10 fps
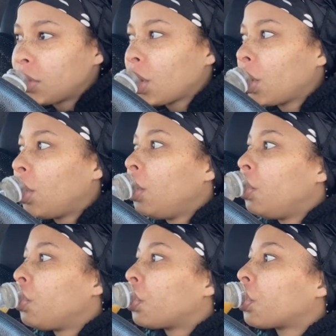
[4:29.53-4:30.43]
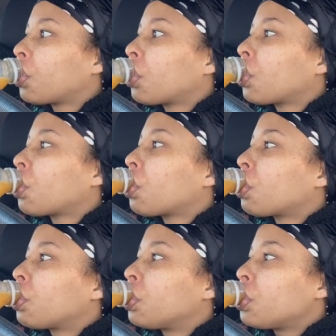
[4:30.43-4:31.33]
[no speech]